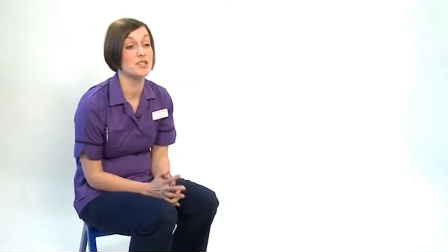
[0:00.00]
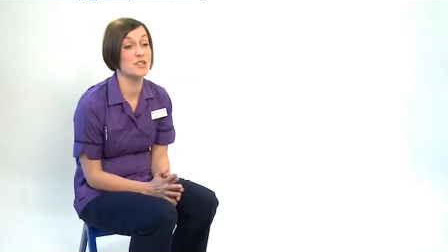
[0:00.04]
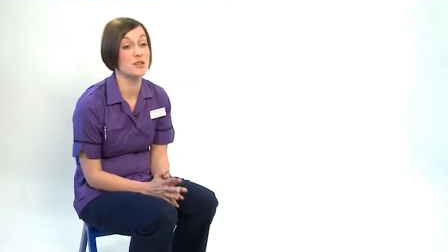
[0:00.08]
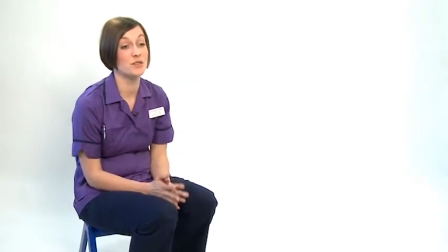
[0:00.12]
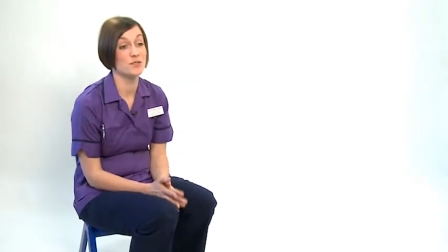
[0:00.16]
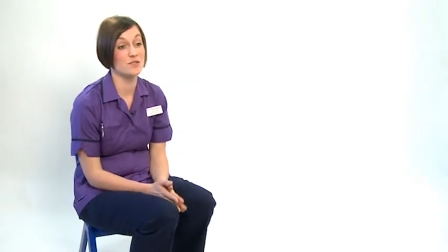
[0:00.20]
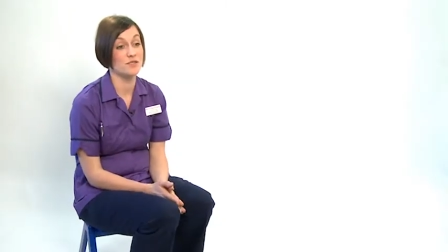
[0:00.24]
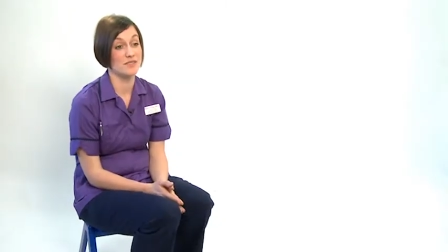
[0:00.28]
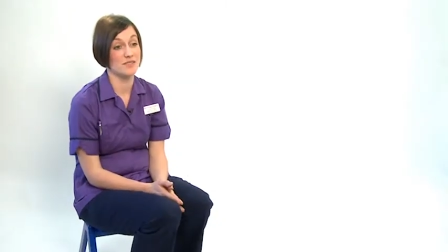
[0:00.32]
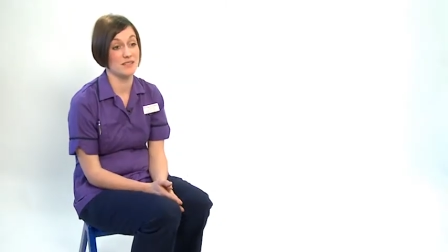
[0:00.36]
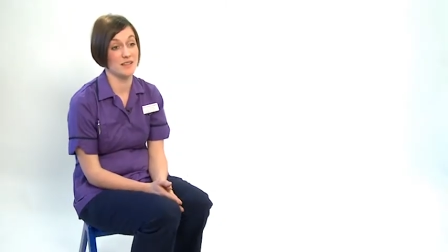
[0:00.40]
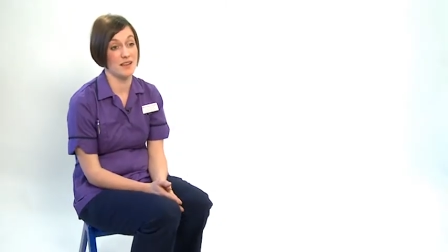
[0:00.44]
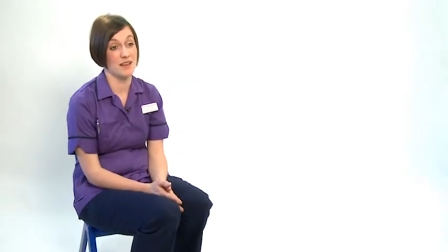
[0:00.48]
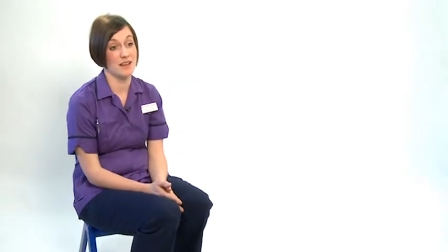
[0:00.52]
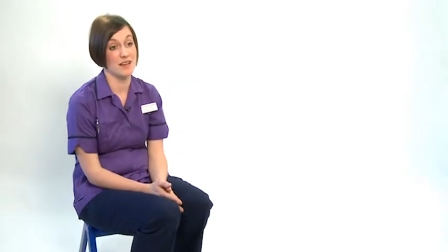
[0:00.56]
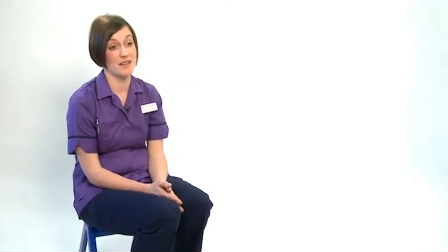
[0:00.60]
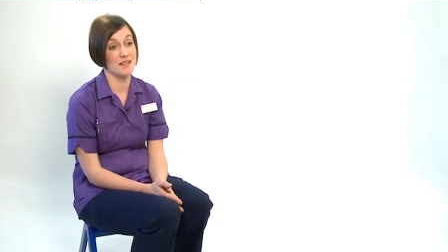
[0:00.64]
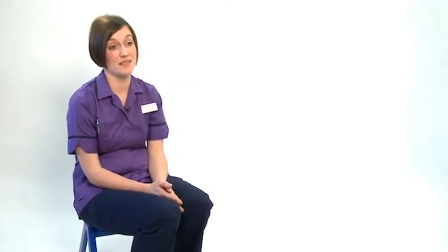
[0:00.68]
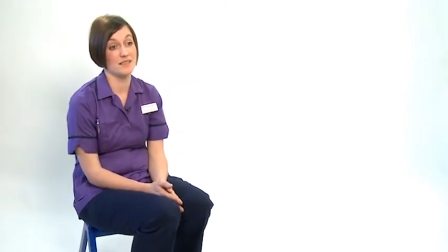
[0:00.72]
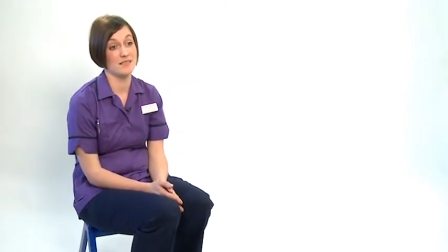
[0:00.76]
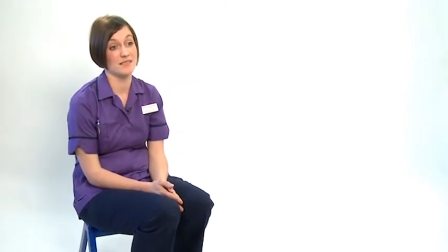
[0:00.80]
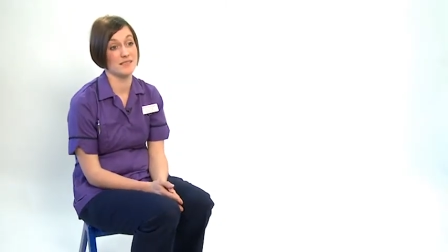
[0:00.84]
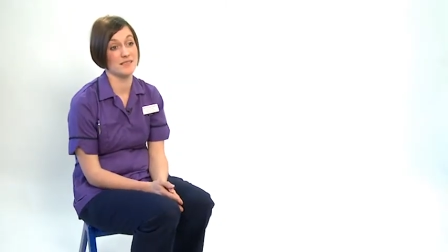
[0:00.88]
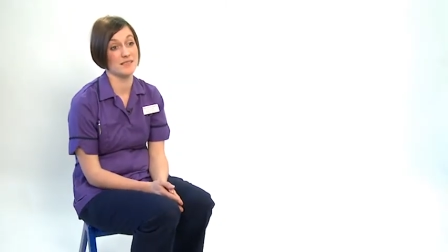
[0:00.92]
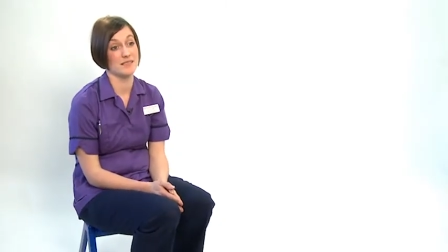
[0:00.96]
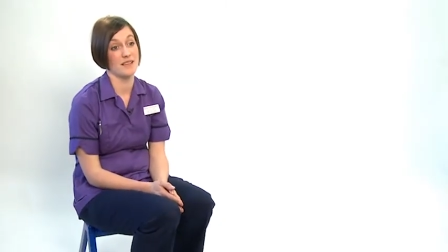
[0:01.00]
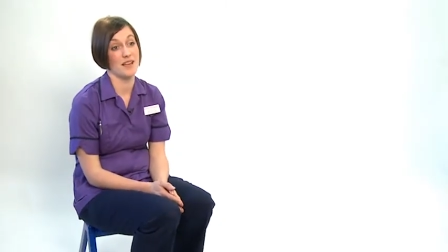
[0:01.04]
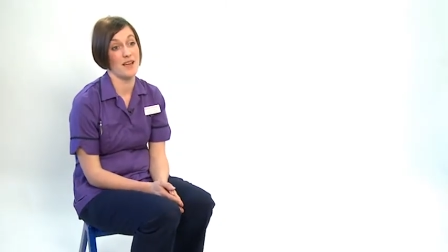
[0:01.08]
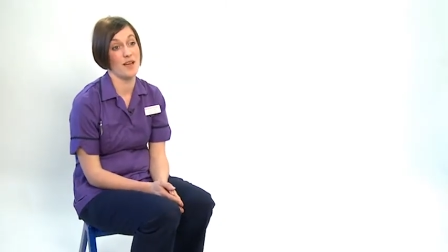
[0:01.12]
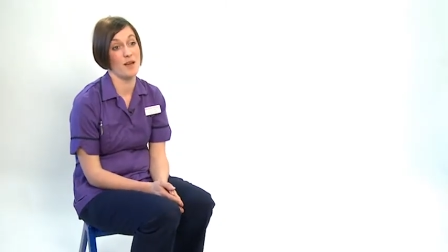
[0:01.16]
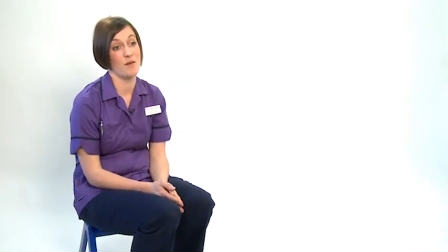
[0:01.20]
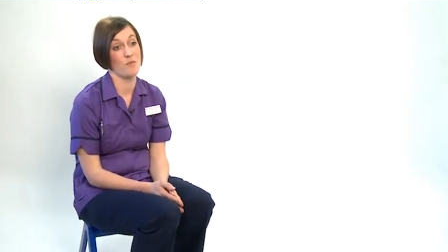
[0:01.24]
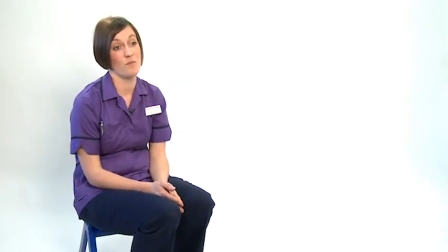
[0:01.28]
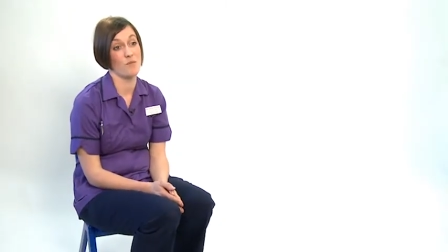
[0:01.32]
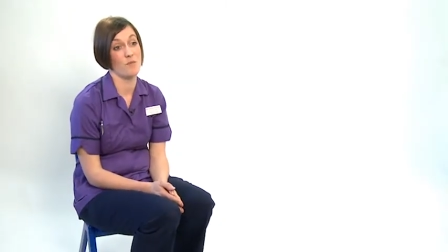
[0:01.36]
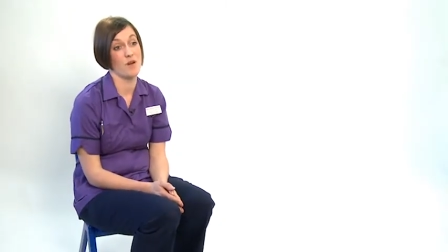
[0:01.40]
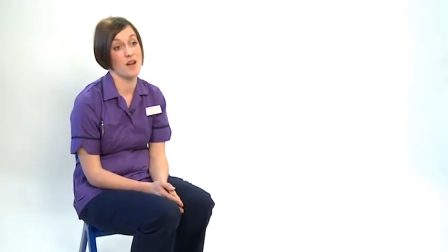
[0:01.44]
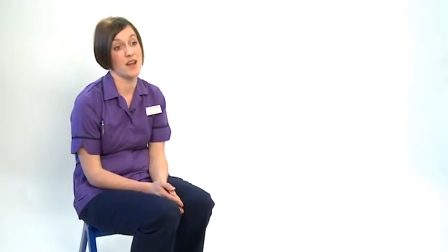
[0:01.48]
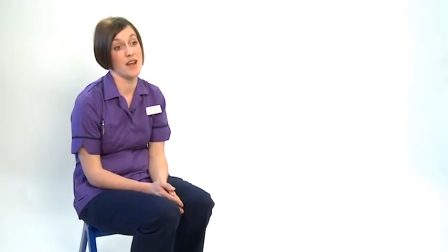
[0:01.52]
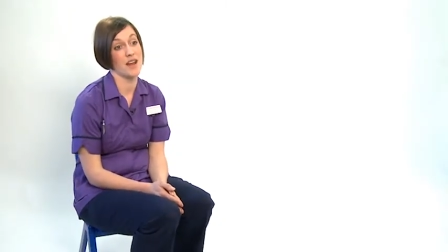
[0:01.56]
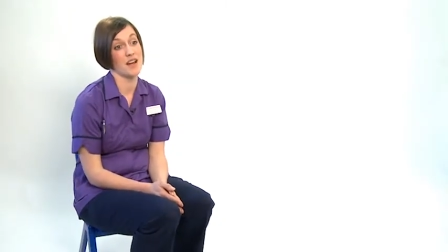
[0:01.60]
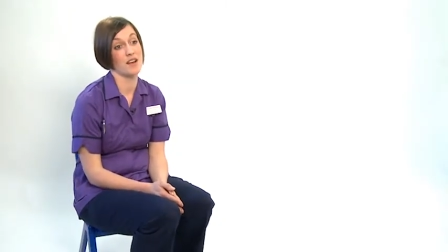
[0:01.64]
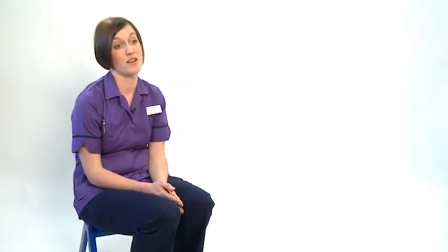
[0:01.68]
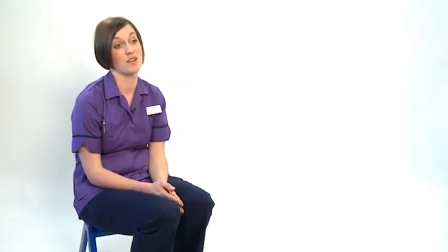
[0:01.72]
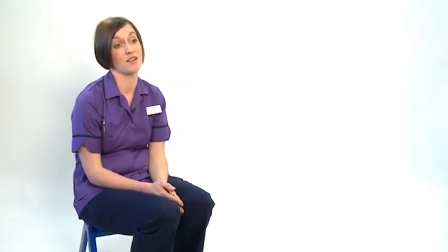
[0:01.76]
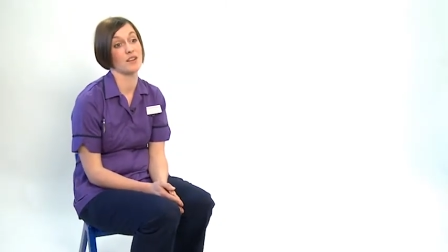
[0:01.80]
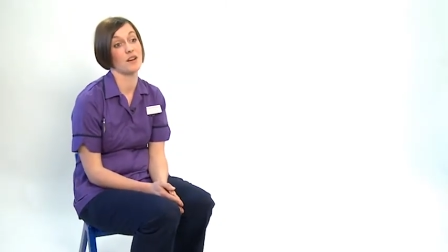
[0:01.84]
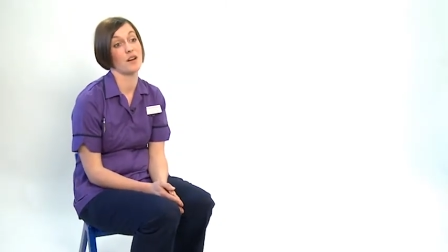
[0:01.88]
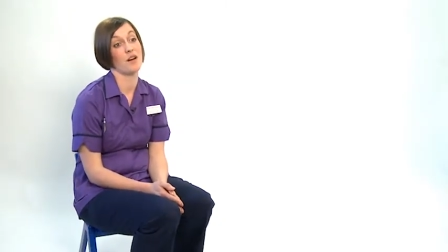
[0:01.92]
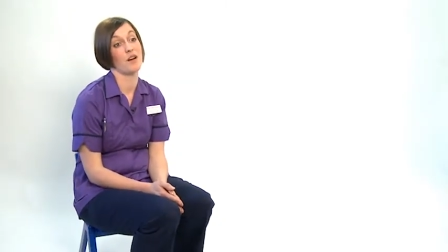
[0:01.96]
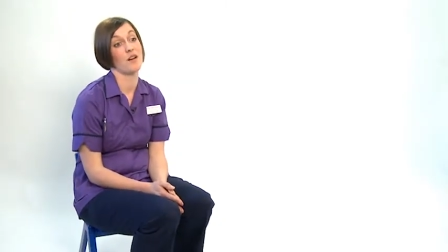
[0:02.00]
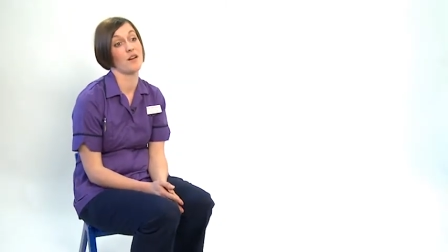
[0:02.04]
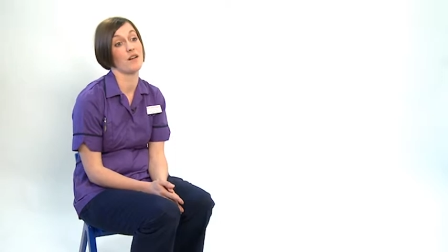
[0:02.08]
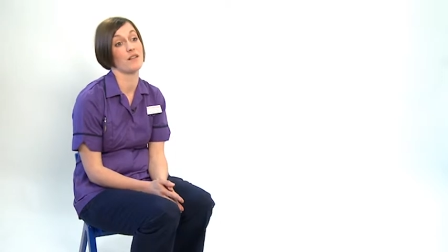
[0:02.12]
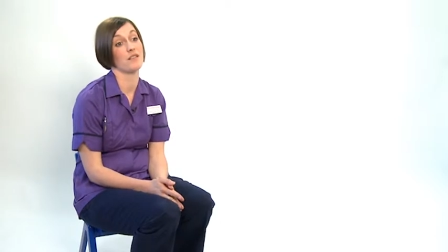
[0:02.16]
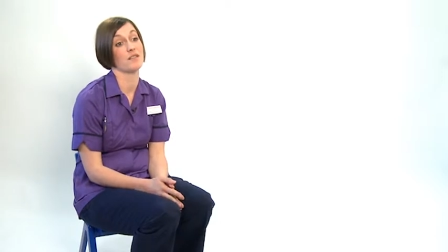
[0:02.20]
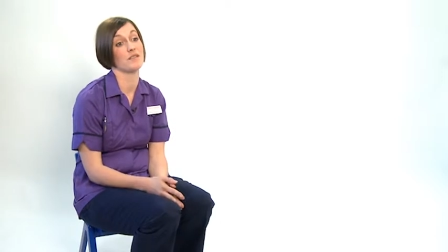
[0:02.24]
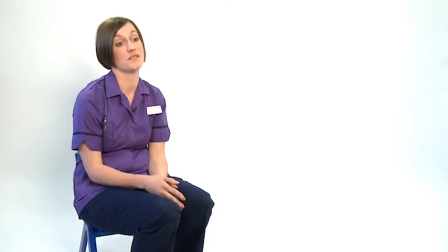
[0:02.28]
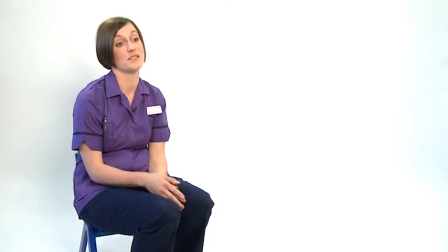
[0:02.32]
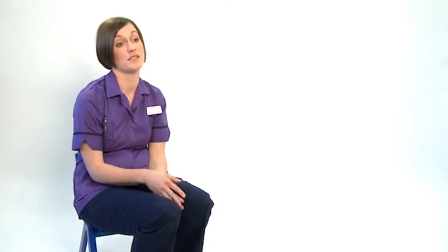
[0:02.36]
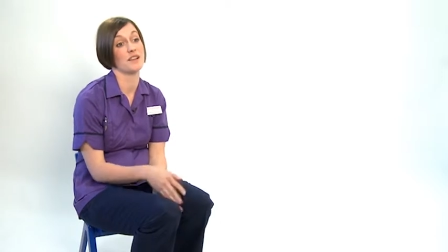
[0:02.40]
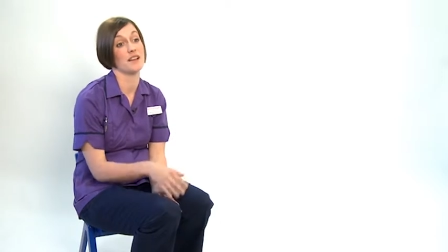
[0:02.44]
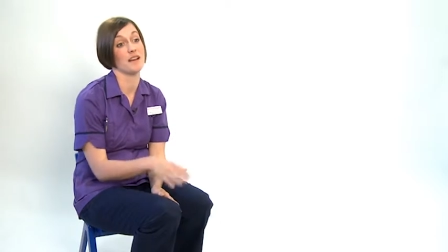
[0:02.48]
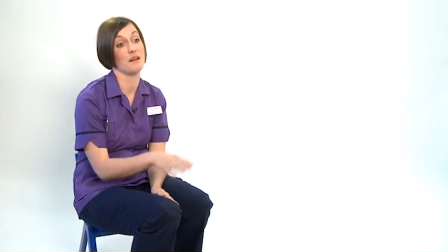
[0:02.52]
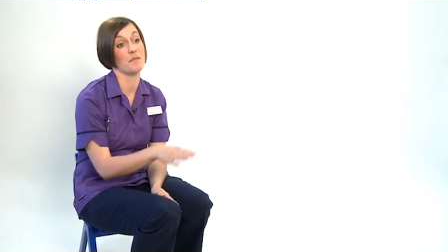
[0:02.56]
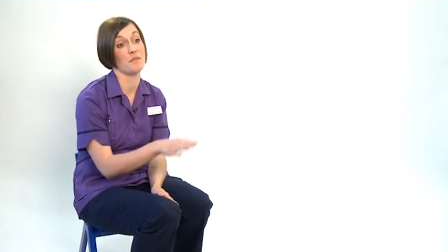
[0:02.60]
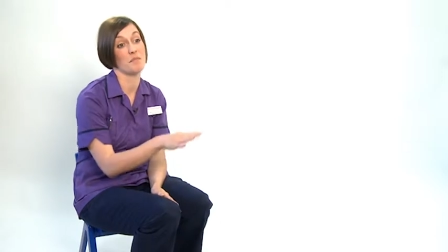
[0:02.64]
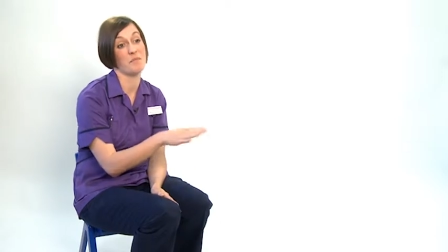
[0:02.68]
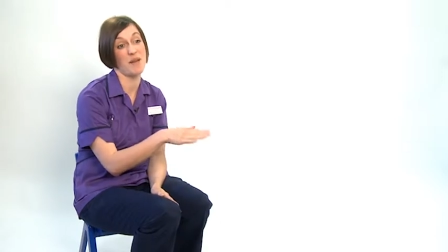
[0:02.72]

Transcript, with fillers: a children's nurse and we look after